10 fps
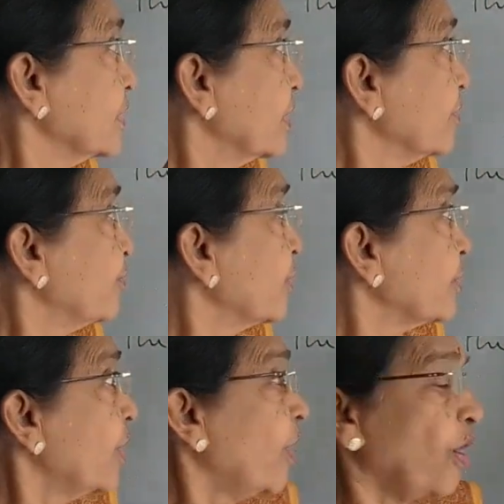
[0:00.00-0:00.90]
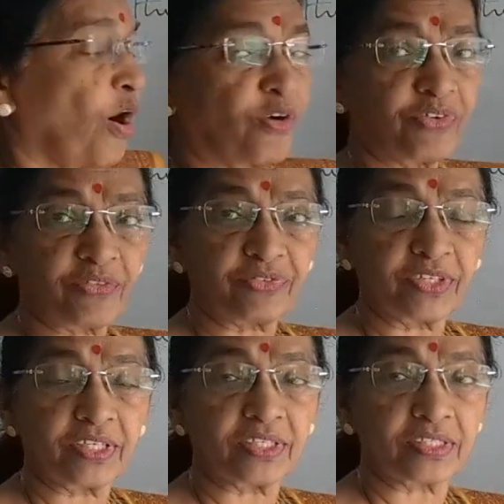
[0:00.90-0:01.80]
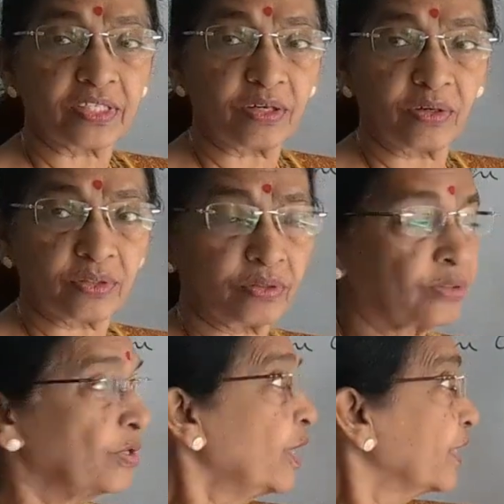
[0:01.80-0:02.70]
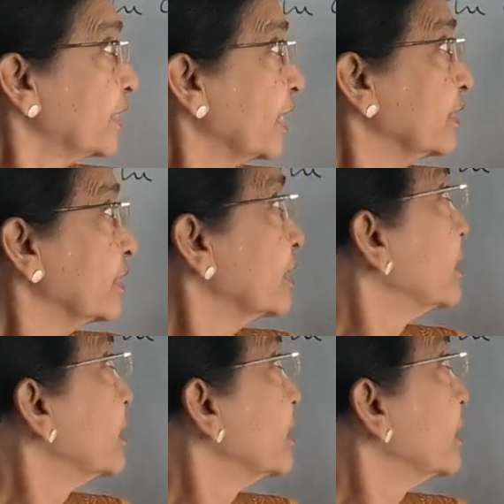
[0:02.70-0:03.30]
Therefore, half of it is equal to 10.